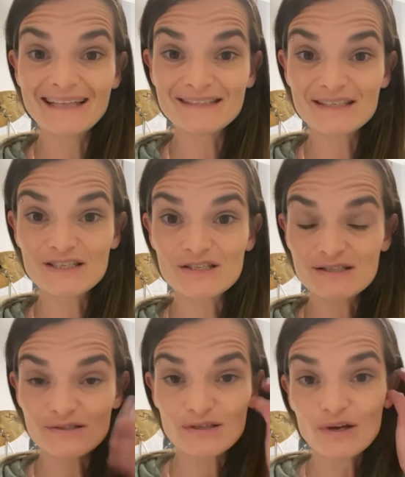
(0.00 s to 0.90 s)

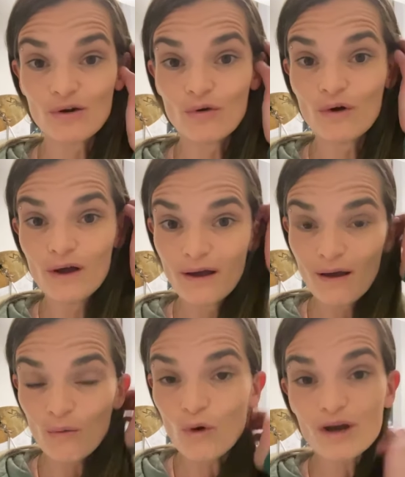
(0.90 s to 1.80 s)
just,
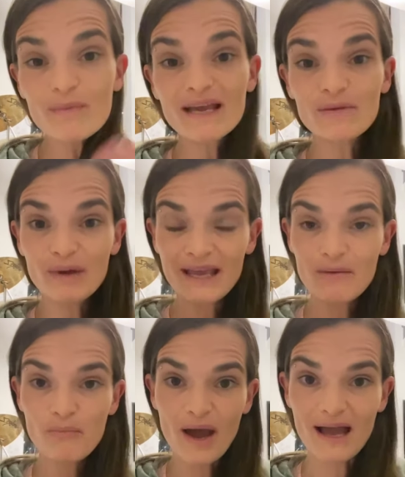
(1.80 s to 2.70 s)
want to make a big
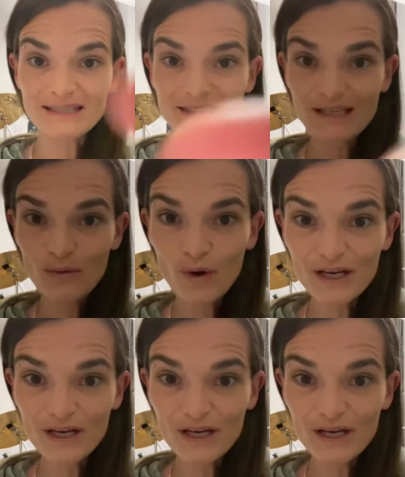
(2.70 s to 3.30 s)
impact, and they want to